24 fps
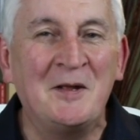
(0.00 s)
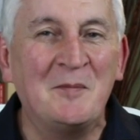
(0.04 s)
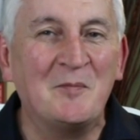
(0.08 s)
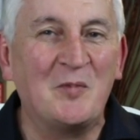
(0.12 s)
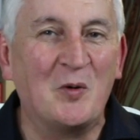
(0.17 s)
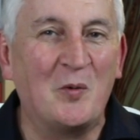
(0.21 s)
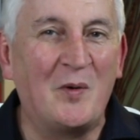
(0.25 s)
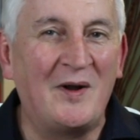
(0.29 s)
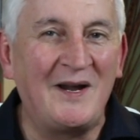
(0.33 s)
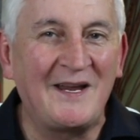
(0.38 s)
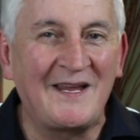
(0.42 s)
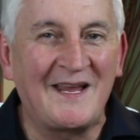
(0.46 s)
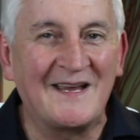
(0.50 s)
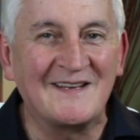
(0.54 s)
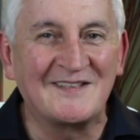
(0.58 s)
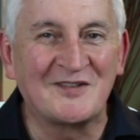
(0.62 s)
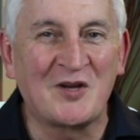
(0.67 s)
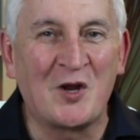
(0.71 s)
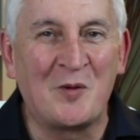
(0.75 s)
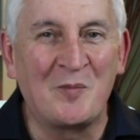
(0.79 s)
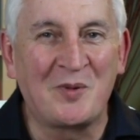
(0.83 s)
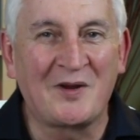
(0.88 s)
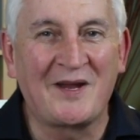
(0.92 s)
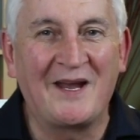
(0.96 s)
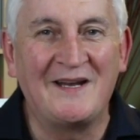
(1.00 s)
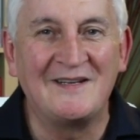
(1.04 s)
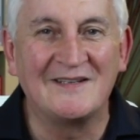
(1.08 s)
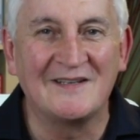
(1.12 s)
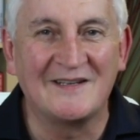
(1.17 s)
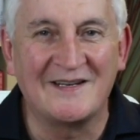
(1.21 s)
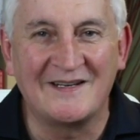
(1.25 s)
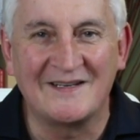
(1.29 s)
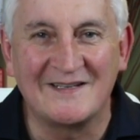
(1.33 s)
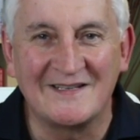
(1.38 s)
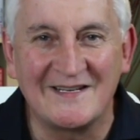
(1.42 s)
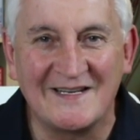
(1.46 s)
But where it gets
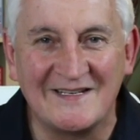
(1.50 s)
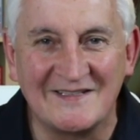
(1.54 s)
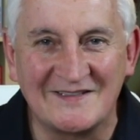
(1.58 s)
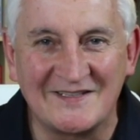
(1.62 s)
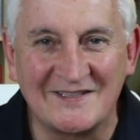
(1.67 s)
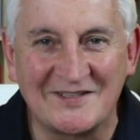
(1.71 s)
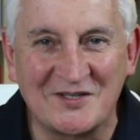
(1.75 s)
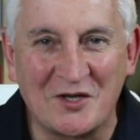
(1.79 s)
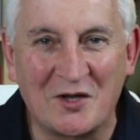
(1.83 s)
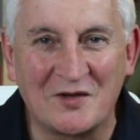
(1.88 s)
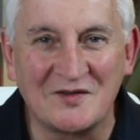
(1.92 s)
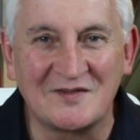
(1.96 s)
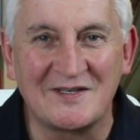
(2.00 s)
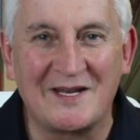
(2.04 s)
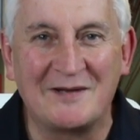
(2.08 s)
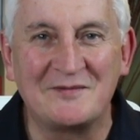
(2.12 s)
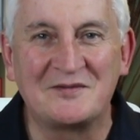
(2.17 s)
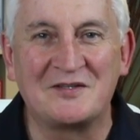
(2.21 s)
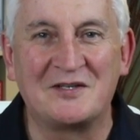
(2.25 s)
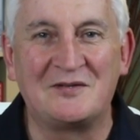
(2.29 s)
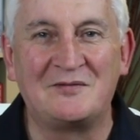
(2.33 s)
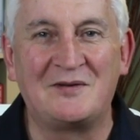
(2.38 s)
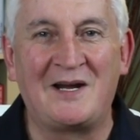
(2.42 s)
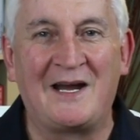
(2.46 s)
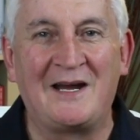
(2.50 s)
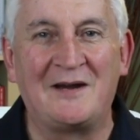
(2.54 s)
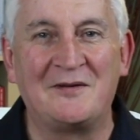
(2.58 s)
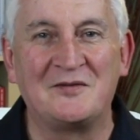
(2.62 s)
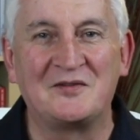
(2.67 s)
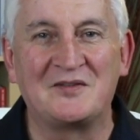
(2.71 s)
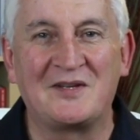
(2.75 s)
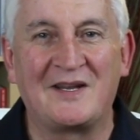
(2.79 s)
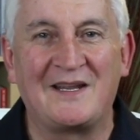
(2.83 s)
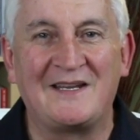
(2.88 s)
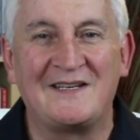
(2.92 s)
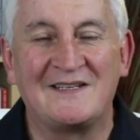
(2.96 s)
complicated is this concept around,
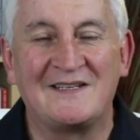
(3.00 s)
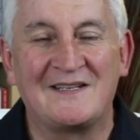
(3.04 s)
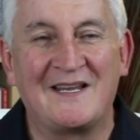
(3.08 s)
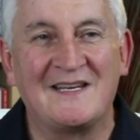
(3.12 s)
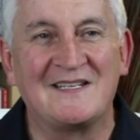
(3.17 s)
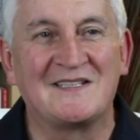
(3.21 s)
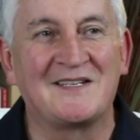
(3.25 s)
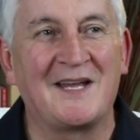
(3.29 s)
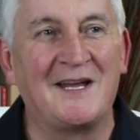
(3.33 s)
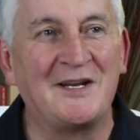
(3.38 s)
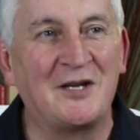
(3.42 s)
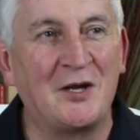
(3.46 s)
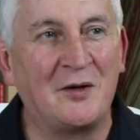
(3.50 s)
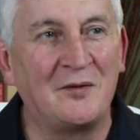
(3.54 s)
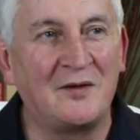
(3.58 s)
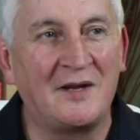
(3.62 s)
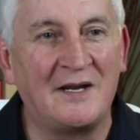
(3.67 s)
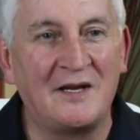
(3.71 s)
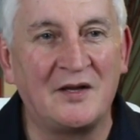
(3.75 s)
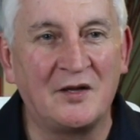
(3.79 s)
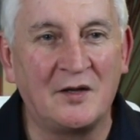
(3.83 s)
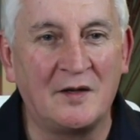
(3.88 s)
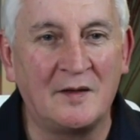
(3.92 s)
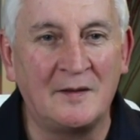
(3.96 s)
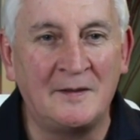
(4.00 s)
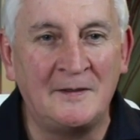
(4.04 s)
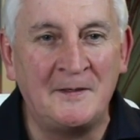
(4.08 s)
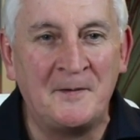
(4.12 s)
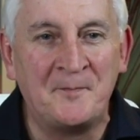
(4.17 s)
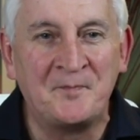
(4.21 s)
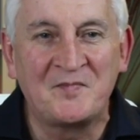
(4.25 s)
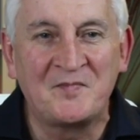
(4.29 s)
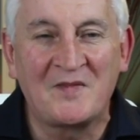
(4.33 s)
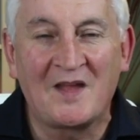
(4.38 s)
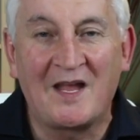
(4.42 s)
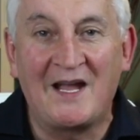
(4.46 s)
they say, don't they, that
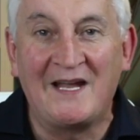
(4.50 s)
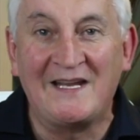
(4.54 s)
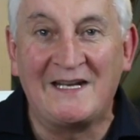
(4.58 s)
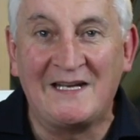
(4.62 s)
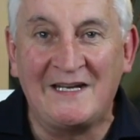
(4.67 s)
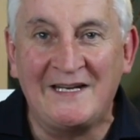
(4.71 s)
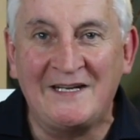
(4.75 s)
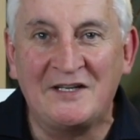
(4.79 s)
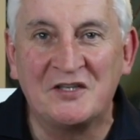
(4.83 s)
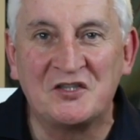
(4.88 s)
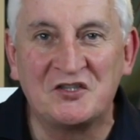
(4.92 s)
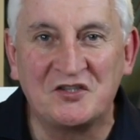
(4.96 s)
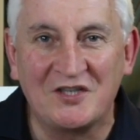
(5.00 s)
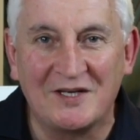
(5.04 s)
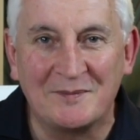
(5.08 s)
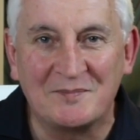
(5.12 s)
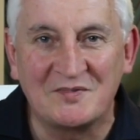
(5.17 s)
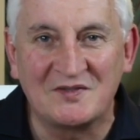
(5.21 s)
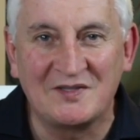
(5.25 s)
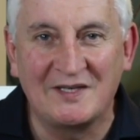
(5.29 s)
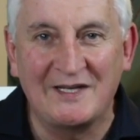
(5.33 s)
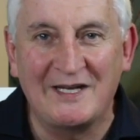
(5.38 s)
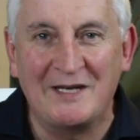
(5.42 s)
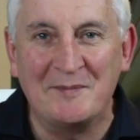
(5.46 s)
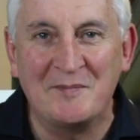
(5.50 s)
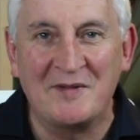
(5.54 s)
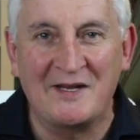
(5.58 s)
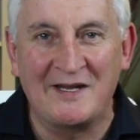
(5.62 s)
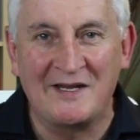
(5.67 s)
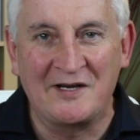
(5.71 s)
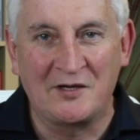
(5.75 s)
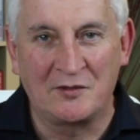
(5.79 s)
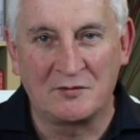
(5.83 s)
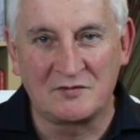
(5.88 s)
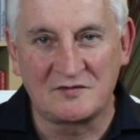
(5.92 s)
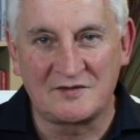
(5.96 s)
a leadership team in
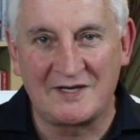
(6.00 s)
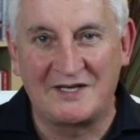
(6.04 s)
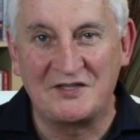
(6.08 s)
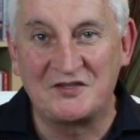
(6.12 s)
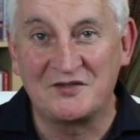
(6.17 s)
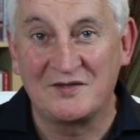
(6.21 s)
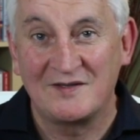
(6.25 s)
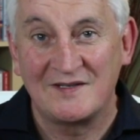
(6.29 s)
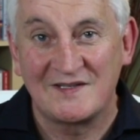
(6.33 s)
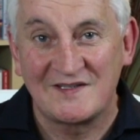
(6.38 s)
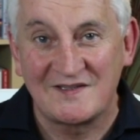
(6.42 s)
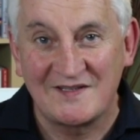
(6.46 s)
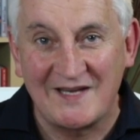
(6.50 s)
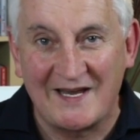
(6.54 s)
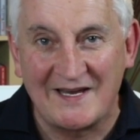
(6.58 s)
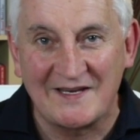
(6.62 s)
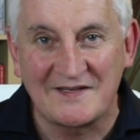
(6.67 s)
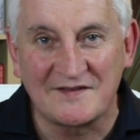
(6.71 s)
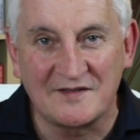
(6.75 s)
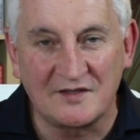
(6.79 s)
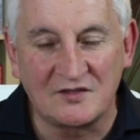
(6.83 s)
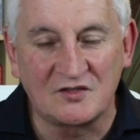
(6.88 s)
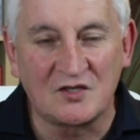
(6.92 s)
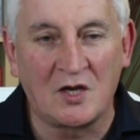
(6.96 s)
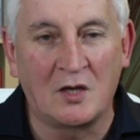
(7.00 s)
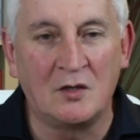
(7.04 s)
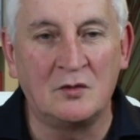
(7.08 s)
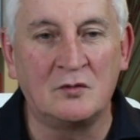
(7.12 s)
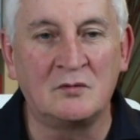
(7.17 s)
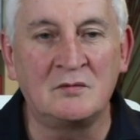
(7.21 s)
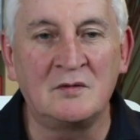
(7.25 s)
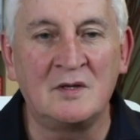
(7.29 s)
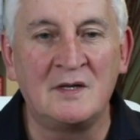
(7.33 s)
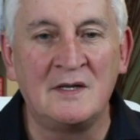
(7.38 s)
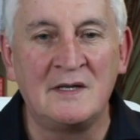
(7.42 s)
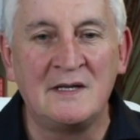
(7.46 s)
an organization sets the
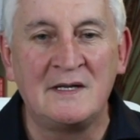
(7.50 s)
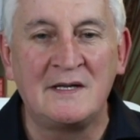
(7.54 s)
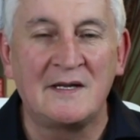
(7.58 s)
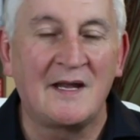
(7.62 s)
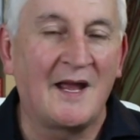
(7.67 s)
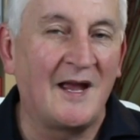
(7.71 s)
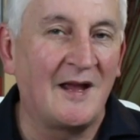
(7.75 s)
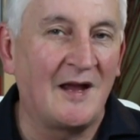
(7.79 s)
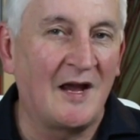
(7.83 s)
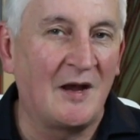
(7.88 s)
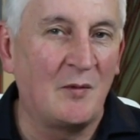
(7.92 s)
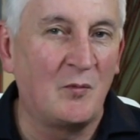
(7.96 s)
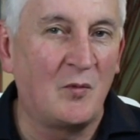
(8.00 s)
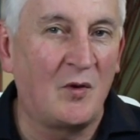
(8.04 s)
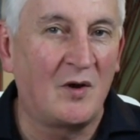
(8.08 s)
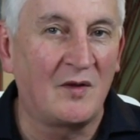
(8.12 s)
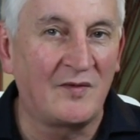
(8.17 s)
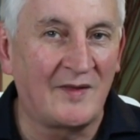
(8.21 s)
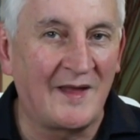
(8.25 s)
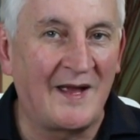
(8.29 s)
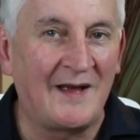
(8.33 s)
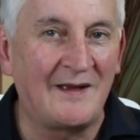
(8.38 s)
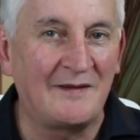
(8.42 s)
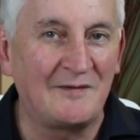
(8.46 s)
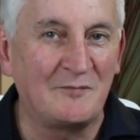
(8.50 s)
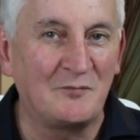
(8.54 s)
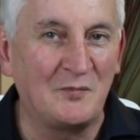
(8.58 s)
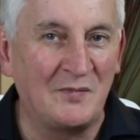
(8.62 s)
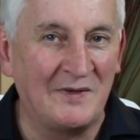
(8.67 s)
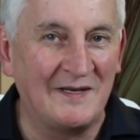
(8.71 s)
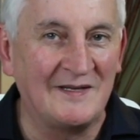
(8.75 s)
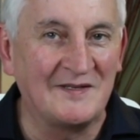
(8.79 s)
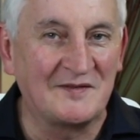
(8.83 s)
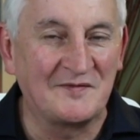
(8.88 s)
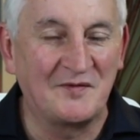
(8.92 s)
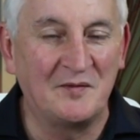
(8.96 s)
tone. And what that
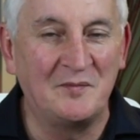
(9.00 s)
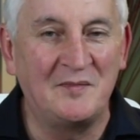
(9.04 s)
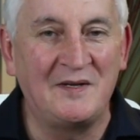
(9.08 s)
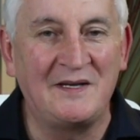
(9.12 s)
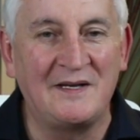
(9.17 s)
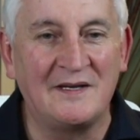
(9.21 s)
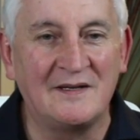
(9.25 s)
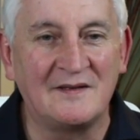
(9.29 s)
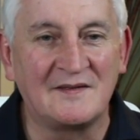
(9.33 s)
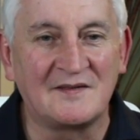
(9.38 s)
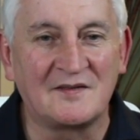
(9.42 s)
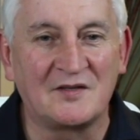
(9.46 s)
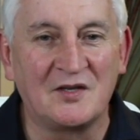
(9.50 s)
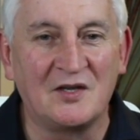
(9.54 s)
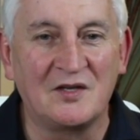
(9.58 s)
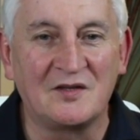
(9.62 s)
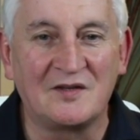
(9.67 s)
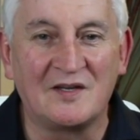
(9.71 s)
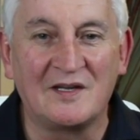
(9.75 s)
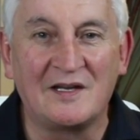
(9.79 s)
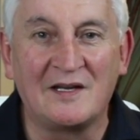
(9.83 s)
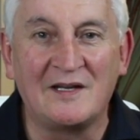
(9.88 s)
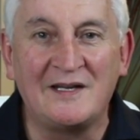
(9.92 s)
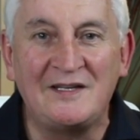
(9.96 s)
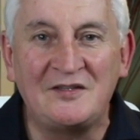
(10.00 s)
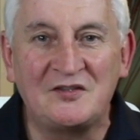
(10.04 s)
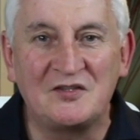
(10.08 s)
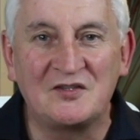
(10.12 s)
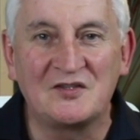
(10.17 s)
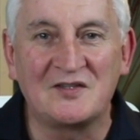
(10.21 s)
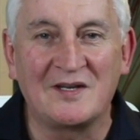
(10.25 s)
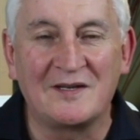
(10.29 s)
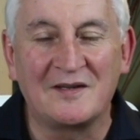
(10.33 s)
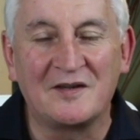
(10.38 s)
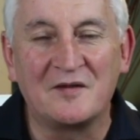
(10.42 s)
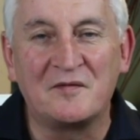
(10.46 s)
means for me is that
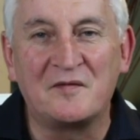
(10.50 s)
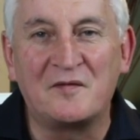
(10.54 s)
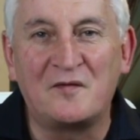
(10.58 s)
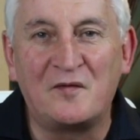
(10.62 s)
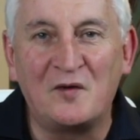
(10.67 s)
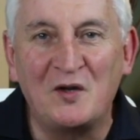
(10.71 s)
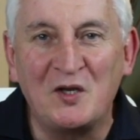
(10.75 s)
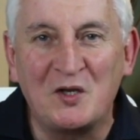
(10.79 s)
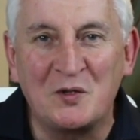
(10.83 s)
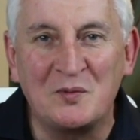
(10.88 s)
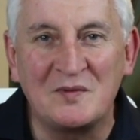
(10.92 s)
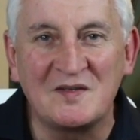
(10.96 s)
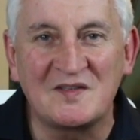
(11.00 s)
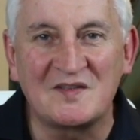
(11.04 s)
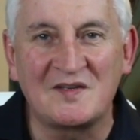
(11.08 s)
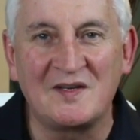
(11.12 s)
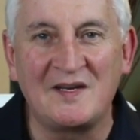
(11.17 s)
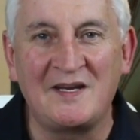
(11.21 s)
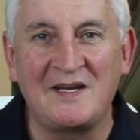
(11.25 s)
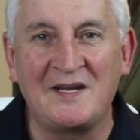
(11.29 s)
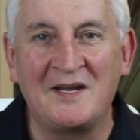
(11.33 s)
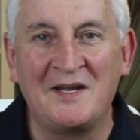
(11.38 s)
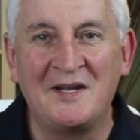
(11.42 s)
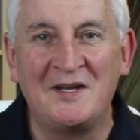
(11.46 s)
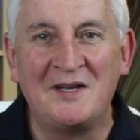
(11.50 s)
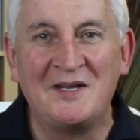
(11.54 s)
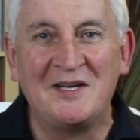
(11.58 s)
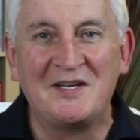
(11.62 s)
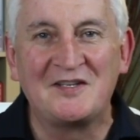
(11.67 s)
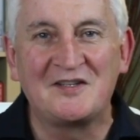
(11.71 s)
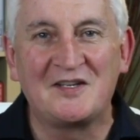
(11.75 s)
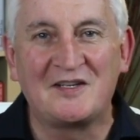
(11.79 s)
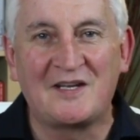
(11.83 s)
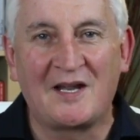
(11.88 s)
the frequency that